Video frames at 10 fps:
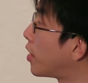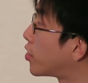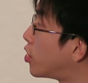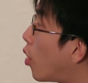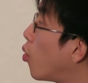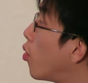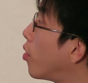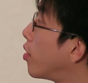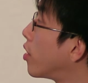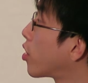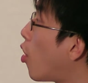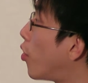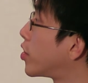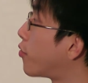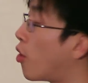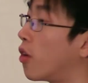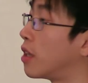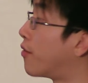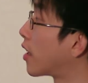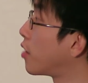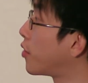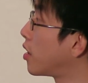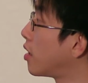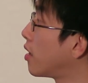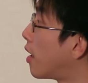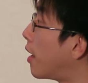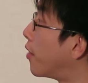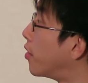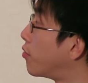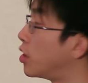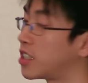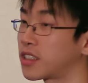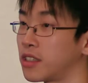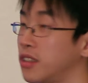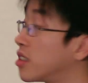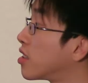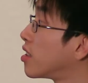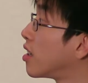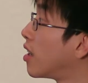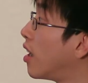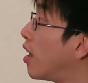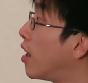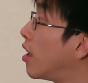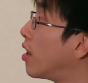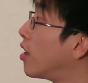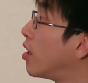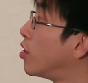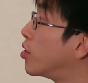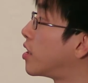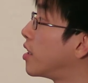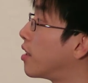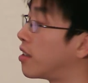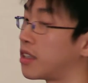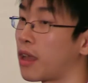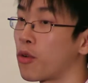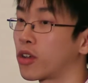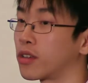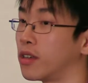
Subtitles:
there's no cause for infectivity and resistance, you see the network